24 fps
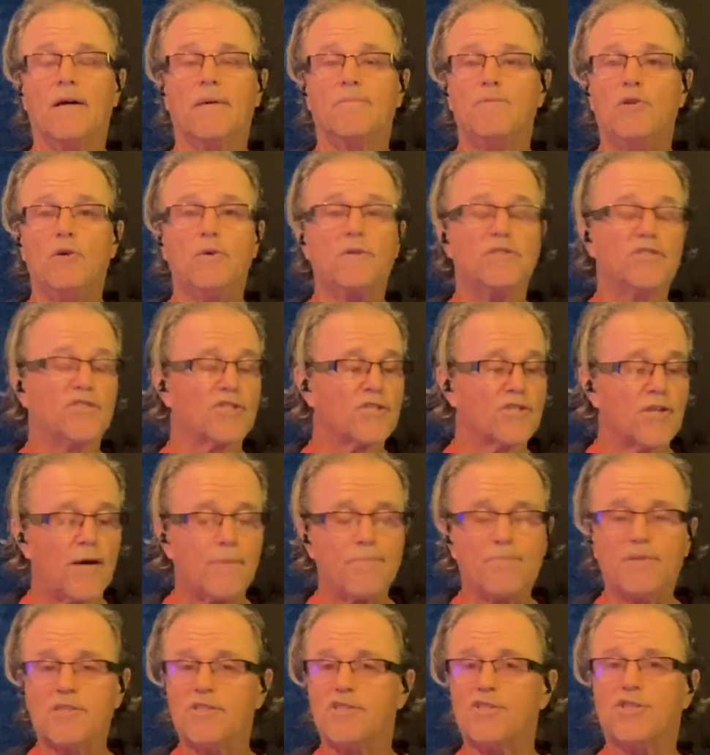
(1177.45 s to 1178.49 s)
You can
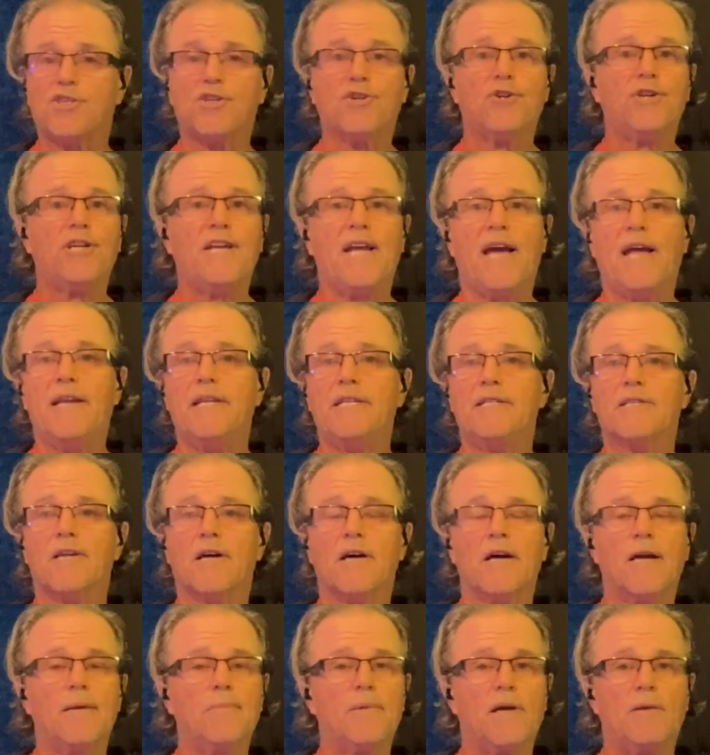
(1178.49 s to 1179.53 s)
stop this journey
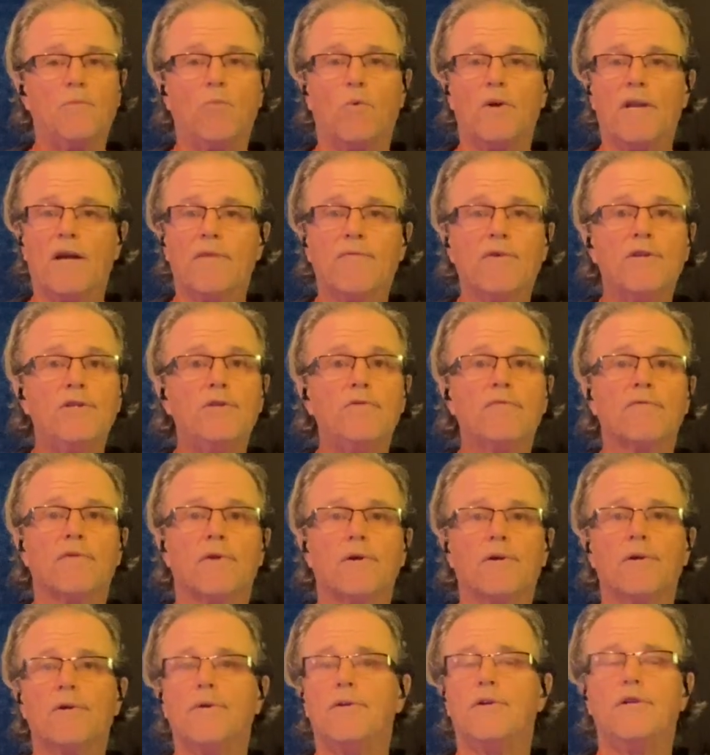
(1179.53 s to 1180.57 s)
anytime, and whatever you've
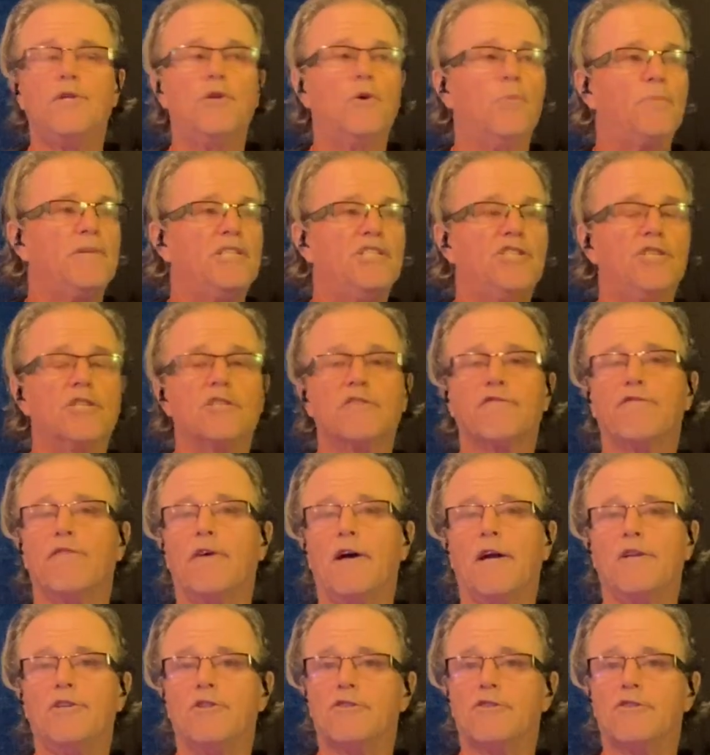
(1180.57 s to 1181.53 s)
learned, you'll be just fine.